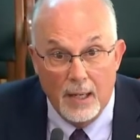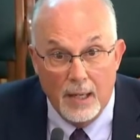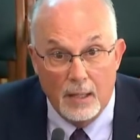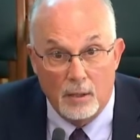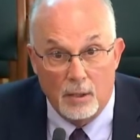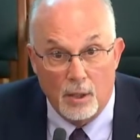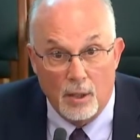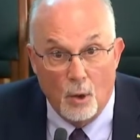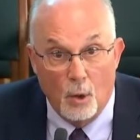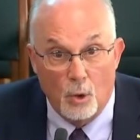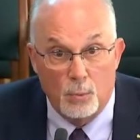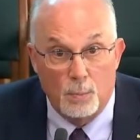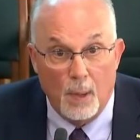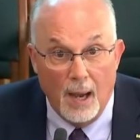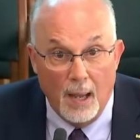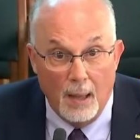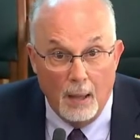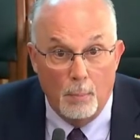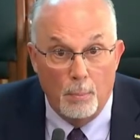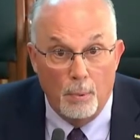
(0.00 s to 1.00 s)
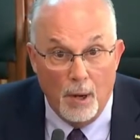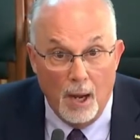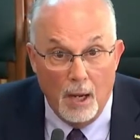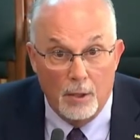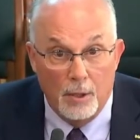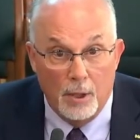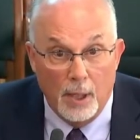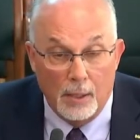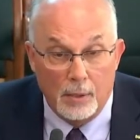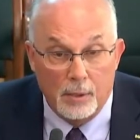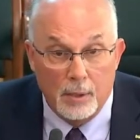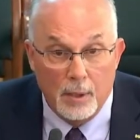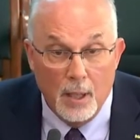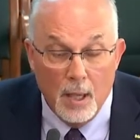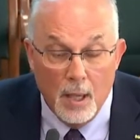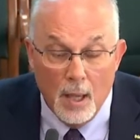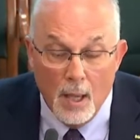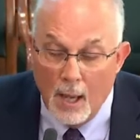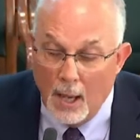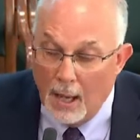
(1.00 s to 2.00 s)
into those pilot projects.
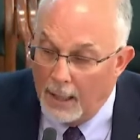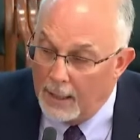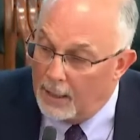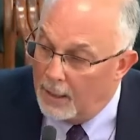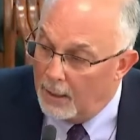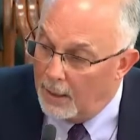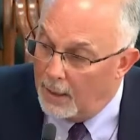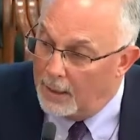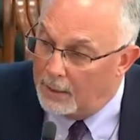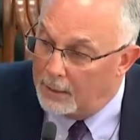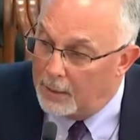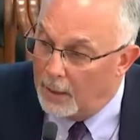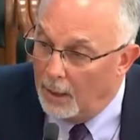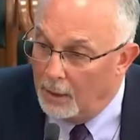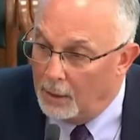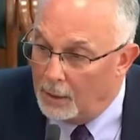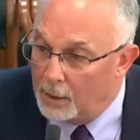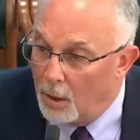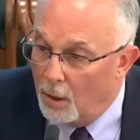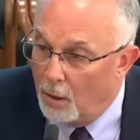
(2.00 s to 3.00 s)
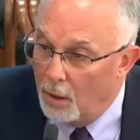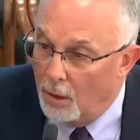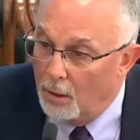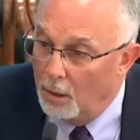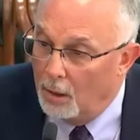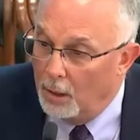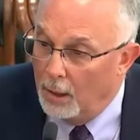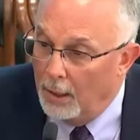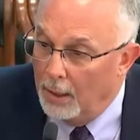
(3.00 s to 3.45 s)
I'm going to let Carl